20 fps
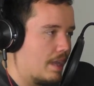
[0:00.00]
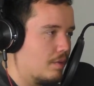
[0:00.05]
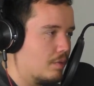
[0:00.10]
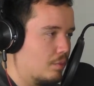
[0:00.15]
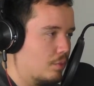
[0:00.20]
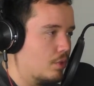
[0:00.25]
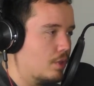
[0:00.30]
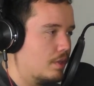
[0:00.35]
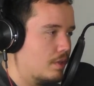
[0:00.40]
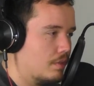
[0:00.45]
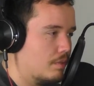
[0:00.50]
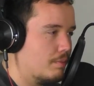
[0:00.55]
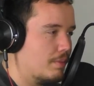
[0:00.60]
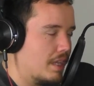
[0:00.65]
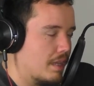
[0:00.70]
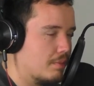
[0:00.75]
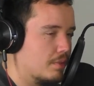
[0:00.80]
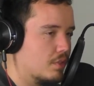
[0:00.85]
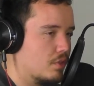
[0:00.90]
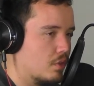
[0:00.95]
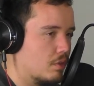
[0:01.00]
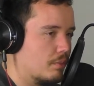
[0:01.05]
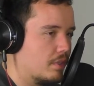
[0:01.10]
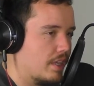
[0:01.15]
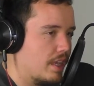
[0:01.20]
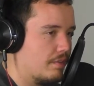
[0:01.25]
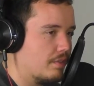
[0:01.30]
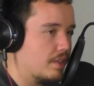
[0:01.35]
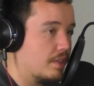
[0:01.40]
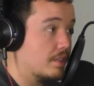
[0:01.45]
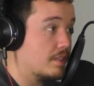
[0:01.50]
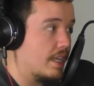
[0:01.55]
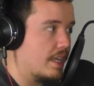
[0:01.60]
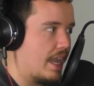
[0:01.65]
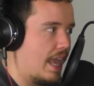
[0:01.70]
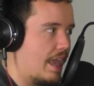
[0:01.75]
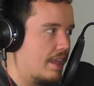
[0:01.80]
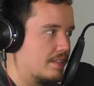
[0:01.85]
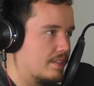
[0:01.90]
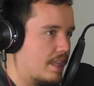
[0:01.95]
would be able to normally have kids and
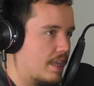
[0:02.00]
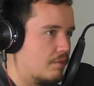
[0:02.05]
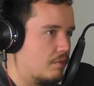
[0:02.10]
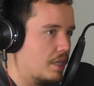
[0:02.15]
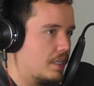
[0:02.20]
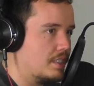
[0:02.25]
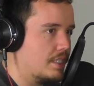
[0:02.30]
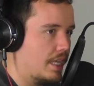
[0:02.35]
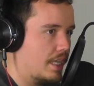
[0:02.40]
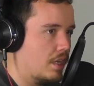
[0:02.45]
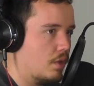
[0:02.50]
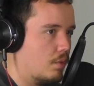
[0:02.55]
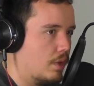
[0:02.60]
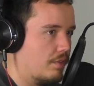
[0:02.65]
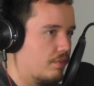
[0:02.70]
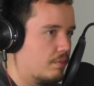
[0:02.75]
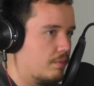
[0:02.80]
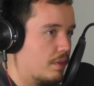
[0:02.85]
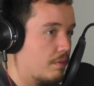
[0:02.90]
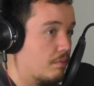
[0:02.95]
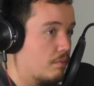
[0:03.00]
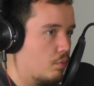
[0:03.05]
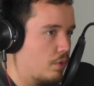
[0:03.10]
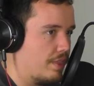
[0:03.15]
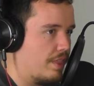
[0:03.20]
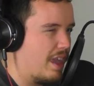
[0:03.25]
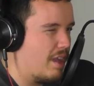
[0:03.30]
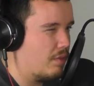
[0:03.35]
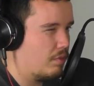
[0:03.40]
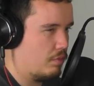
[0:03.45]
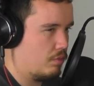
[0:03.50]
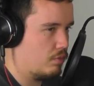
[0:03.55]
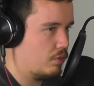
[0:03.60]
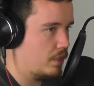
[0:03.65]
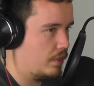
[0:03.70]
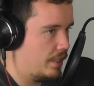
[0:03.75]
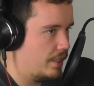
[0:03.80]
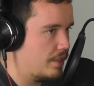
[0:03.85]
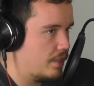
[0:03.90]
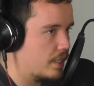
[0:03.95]
has that right taken away from them without
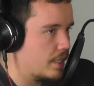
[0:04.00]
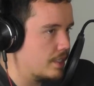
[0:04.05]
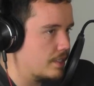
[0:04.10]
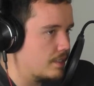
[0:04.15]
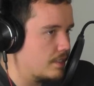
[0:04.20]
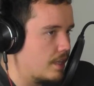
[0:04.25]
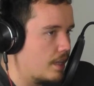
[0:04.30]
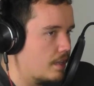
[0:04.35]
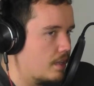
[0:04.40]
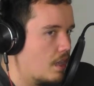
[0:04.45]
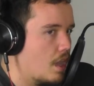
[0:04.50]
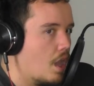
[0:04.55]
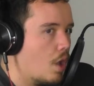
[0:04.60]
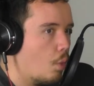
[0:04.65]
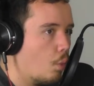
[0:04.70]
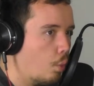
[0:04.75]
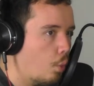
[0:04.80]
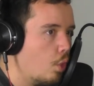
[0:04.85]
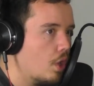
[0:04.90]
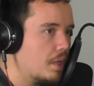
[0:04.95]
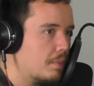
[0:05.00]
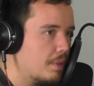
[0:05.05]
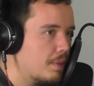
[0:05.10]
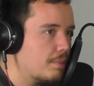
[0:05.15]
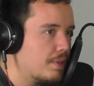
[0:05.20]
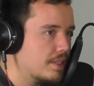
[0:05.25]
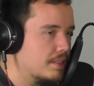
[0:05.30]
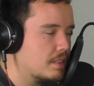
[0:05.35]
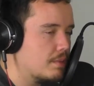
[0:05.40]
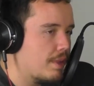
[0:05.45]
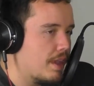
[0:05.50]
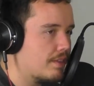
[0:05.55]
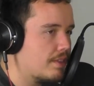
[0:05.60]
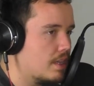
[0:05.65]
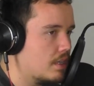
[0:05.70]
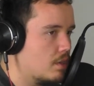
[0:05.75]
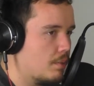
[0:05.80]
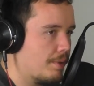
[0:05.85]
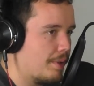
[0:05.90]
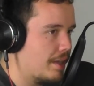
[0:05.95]
really their consent would be pissed about
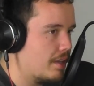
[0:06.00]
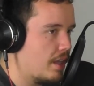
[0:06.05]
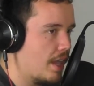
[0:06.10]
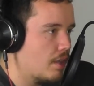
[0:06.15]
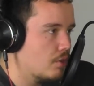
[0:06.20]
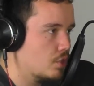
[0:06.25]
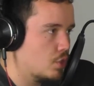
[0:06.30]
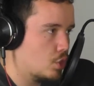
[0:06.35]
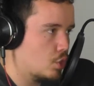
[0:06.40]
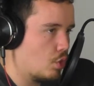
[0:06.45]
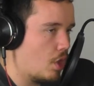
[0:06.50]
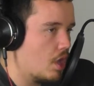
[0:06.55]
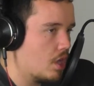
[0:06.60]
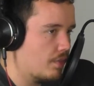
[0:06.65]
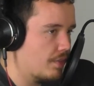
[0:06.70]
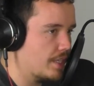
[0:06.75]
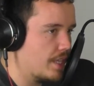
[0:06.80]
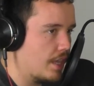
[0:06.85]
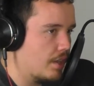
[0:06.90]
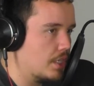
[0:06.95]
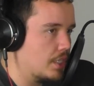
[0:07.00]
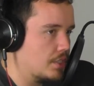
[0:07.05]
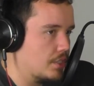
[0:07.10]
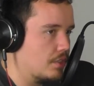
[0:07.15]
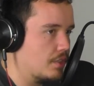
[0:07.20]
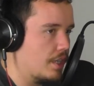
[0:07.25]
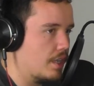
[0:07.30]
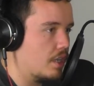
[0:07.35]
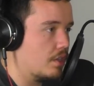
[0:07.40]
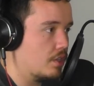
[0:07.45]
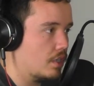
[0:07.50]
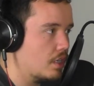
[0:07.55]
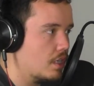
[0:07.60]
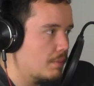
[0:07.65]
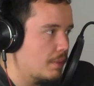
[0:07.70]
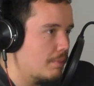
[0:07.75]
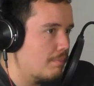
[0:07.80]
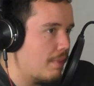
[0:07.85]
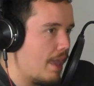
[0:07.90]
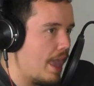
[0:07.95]
that no matter how strong of a character they are. They're going to
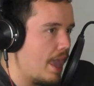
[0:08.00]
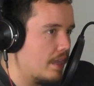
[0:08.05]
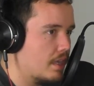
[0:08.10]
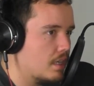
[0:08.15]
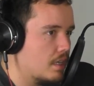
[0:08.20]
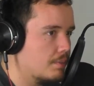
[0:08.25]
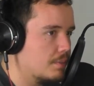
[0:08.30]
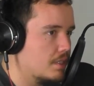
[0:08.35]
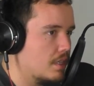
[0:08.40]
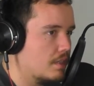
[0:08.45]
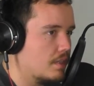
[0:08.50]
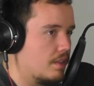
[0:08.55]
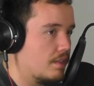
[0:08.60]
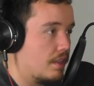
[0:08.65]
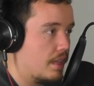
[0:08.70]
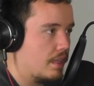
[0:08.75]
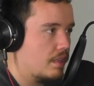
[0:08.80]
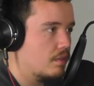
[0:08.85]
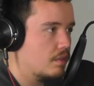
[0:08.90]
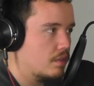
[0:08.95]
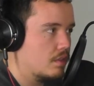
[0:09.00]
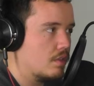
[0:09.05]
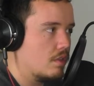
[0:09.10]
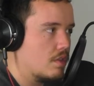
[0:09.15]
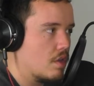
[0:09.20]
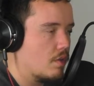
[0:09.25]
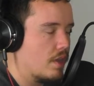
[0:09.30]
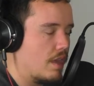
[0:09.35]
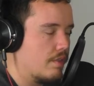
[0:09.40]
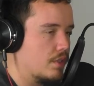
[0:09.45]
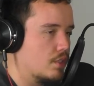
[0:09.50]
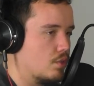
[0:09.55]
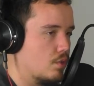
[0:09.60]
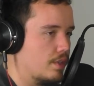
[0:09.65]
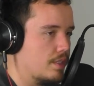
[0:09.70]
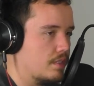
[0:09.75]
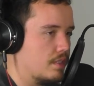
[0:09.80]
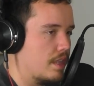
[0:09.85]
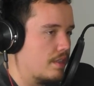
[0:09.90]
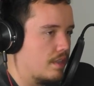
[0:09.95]
be mad and upset that they don't have a
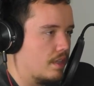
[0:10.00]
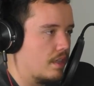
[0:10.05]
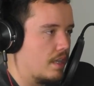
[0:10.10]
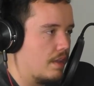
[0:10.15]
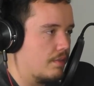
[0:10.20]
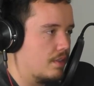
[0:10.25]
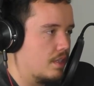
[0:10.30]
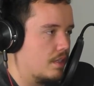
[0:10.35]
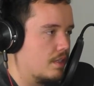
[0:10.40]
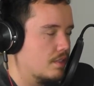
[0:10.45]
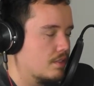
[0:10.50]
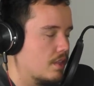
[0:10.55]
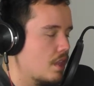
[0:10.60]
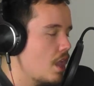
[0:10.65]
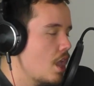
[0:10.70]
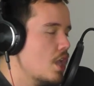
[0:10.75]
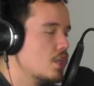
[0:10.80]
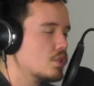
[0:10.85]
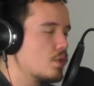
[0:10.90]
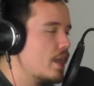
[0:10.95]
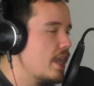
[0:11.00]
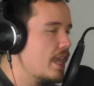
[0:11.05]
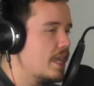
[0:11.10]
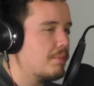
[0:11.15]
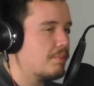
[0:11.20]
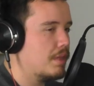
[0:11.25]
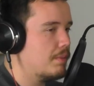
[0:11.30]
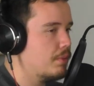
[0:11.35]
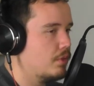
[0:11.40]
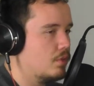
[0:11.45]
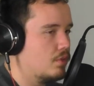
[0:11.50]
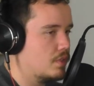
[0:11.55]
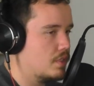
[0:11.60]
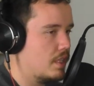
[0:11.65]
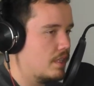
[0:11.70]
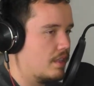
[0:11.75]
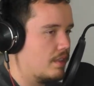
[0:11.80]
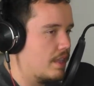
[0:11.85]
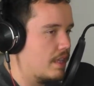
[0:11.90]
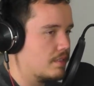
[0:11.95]
choice that they can have kids. Yeah. So I hate people who
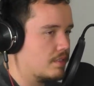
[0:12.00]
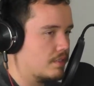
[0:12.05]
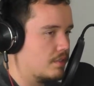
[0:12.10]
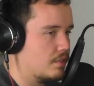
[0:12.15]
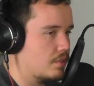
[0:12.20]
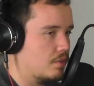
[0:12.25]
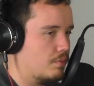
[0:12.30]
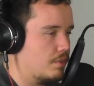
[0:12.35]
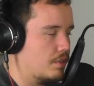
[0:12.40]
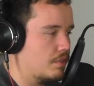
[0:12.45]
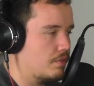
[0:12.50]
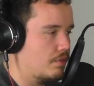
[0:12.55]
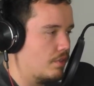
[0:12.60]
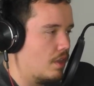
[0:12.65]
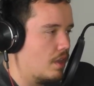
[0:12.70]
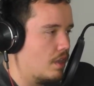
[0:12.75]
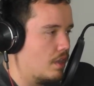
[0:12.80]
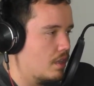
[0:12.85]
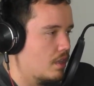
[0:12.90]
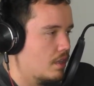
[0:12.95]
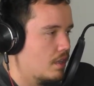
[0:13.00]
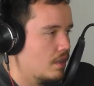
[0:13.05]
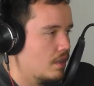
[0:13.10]
say that that's a stupid flaw.